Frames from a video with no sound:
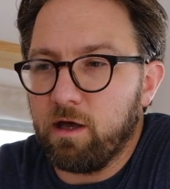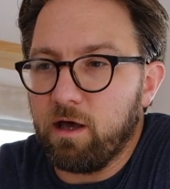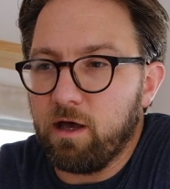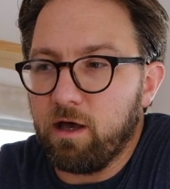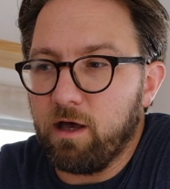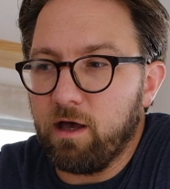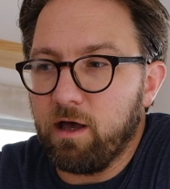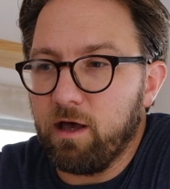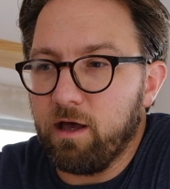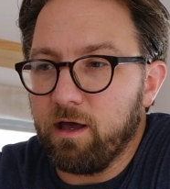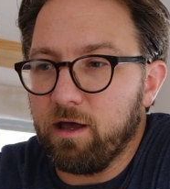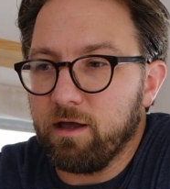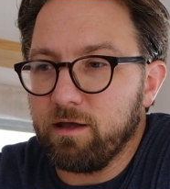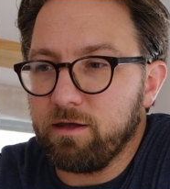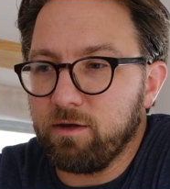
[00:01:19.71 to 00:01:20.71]

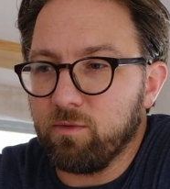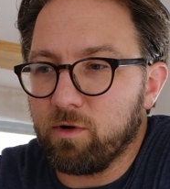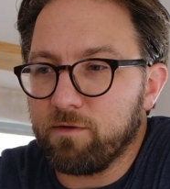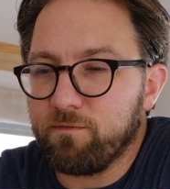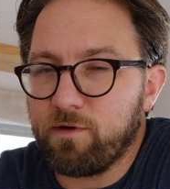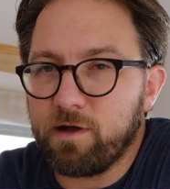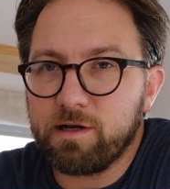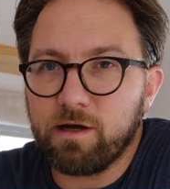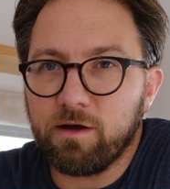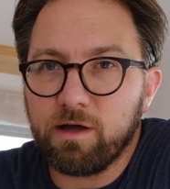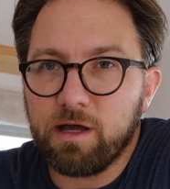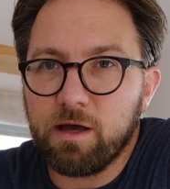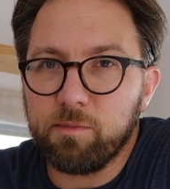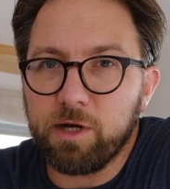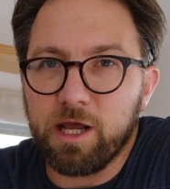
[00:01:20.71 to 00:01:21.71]
You want to find out
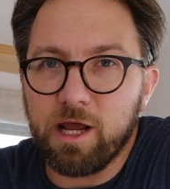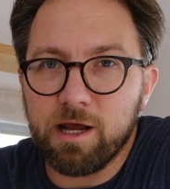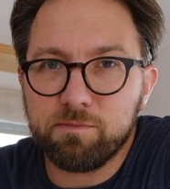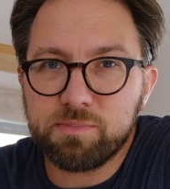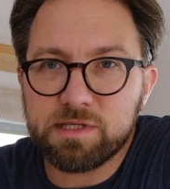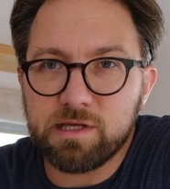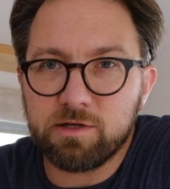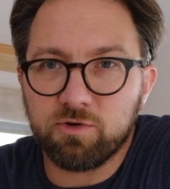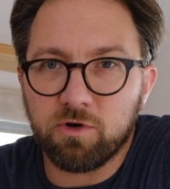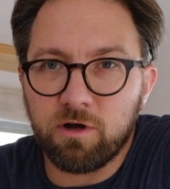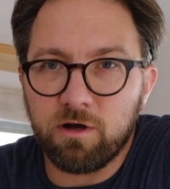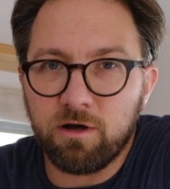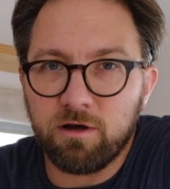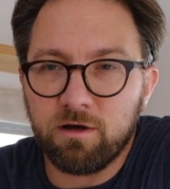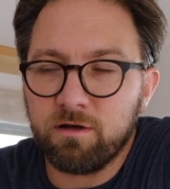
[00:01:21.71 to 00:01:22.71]
how many amps they
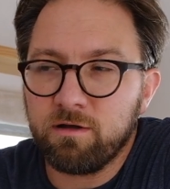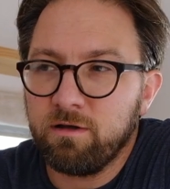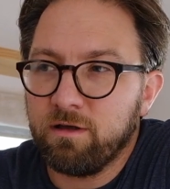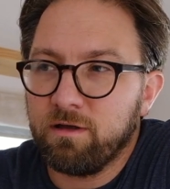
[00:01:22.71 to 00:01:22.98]
draw